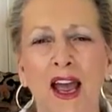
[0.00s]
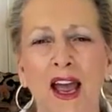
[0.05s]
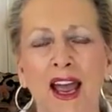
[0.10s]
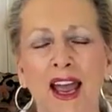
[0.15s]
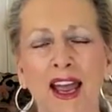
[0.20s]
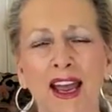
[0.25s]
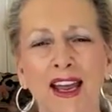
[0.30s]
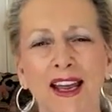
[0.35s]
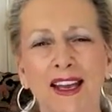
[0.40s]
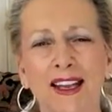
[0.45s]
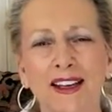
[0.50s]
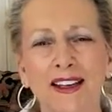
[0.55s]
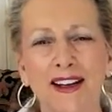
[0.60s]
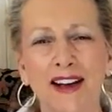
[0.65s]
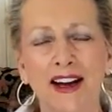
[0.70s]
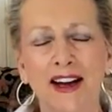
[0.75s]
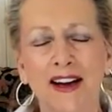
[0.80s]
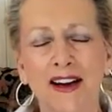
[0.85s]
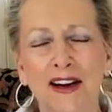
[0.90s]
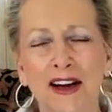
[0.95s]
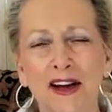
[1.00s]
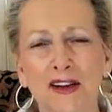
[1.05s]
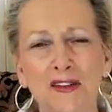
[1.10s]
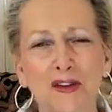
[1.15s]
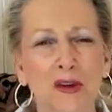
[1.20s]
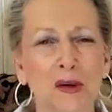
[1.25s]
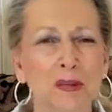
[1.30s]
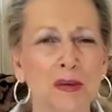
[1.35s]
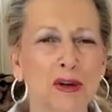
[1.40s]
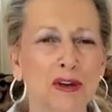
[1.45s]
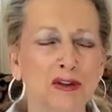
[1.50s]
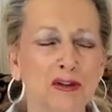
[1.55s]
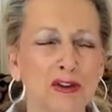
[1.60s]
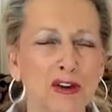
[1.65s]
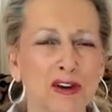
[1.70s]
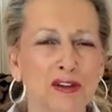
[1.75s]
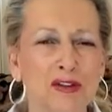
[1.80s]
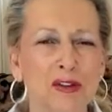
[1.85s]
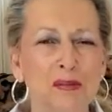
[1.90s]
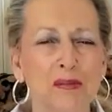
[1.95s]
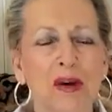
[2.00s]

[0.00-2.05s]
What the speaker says: And I took a picture of it.